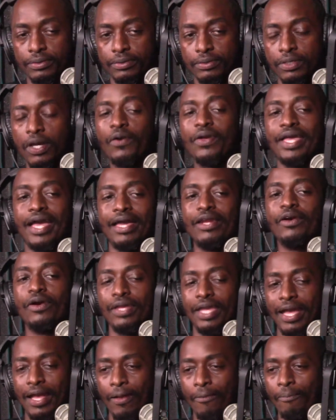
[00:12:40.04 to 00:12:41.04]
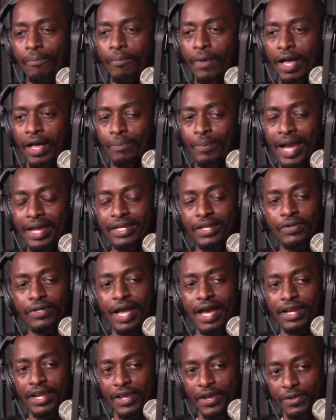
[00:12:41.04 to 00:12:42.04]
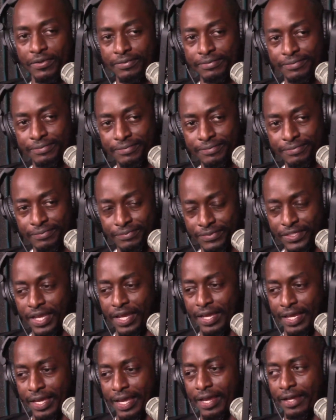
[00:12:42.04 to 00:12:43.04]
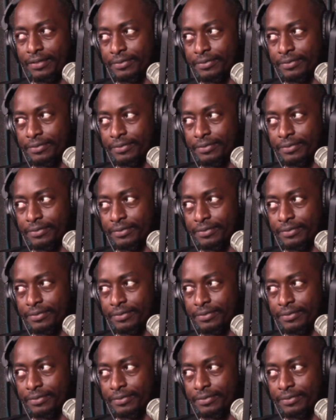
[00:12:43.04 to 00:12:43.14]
Oh yeah, I know. Yeah. Mike Delgadio.